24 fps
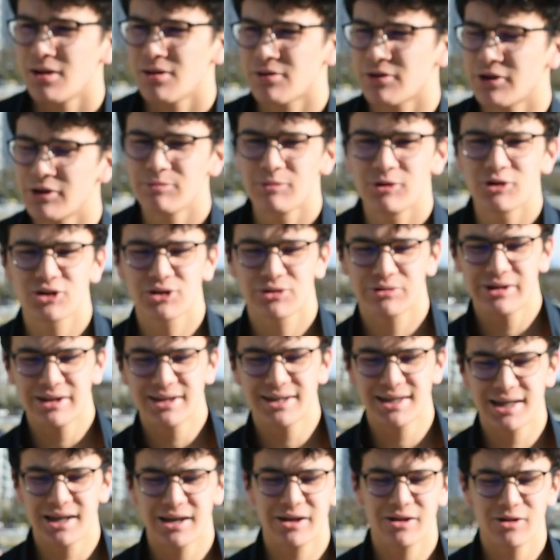Third most green
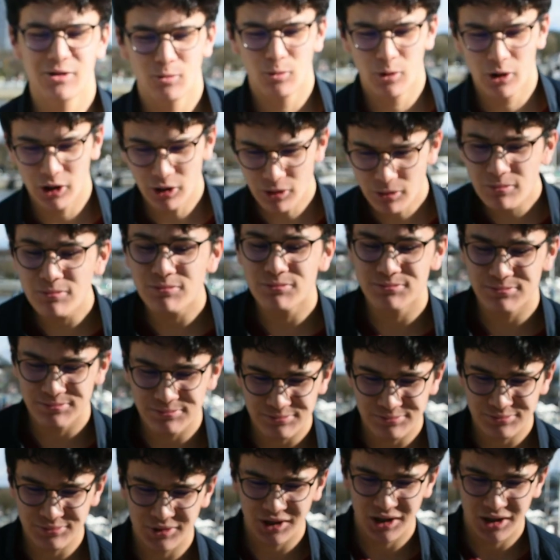city in the world,
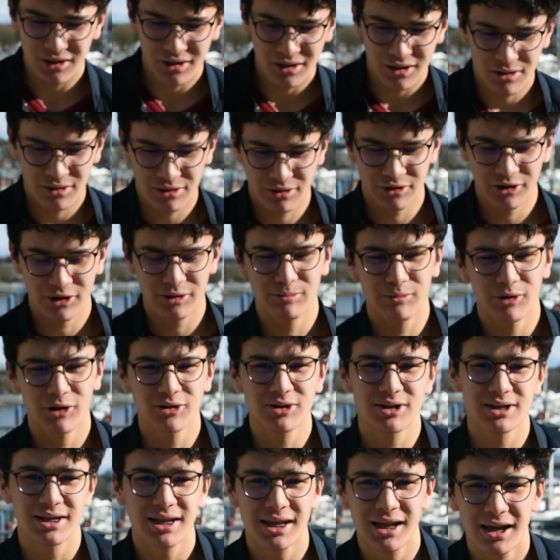third
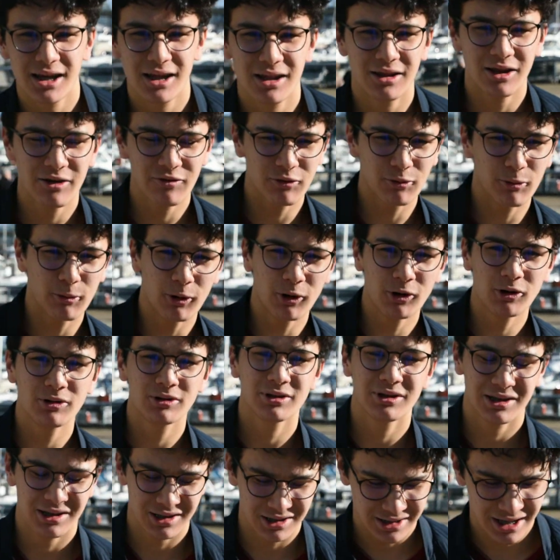most livable,
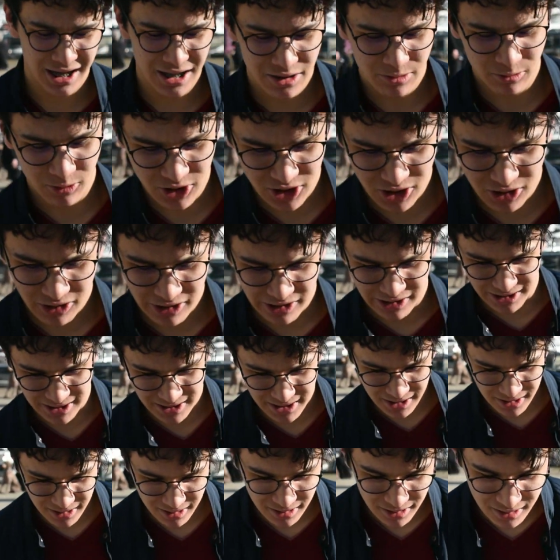10th most
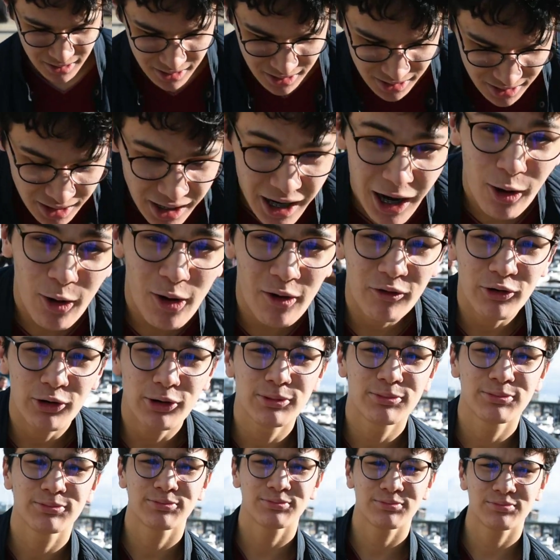cleanest. However,
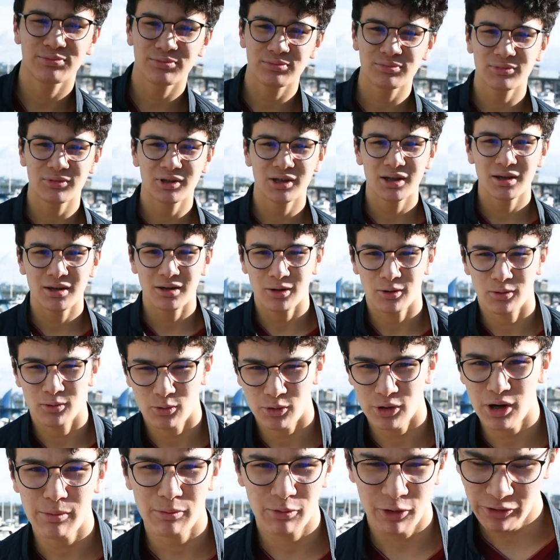
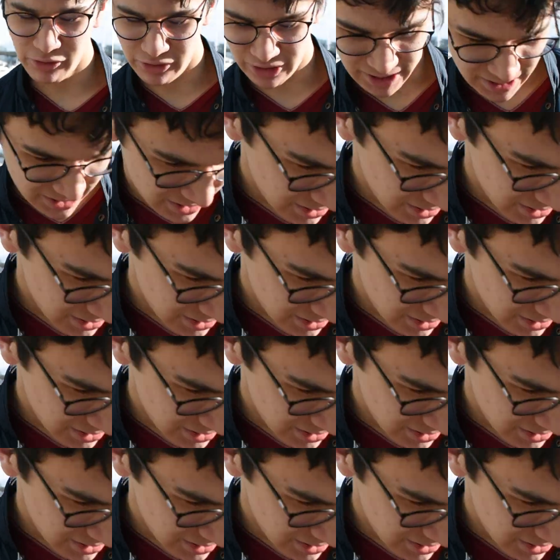we're not perfect.